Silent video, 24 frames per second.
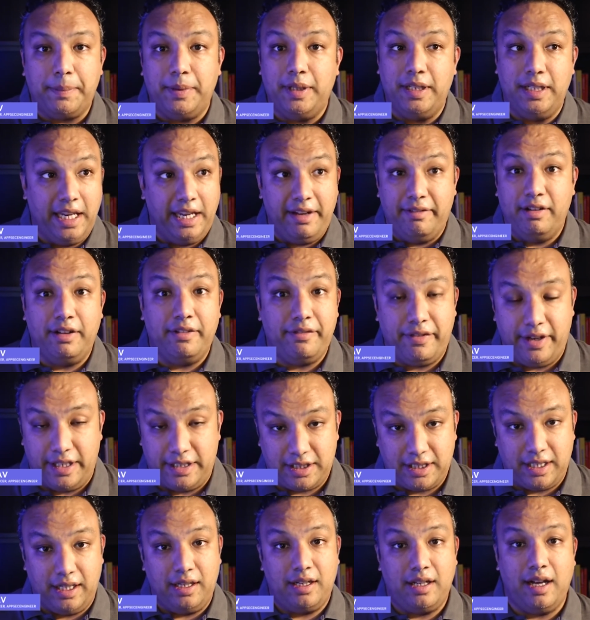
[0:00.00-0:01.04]
even if it's
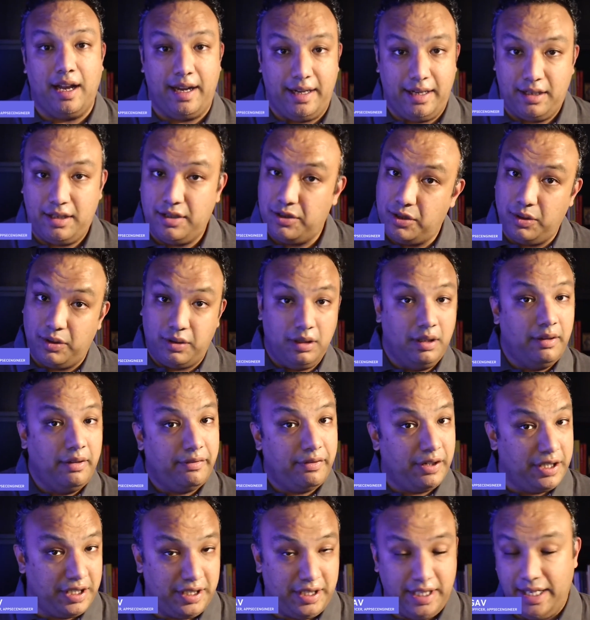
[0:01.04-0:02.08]
concurrent? So first
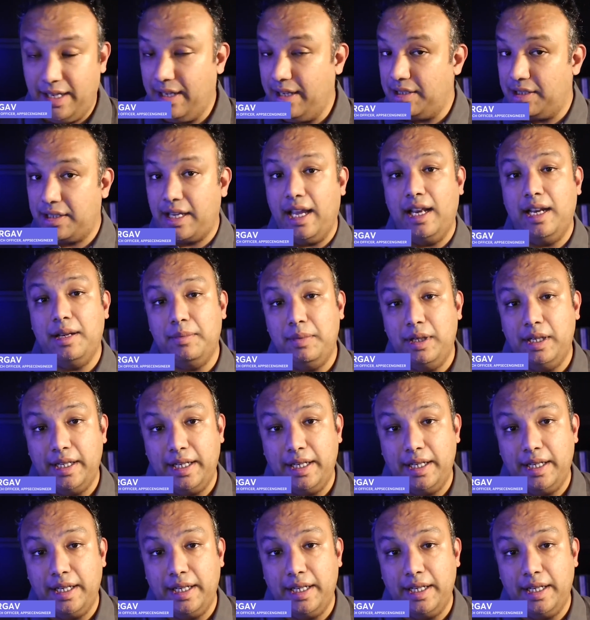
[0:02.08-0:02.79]
thing is scalability.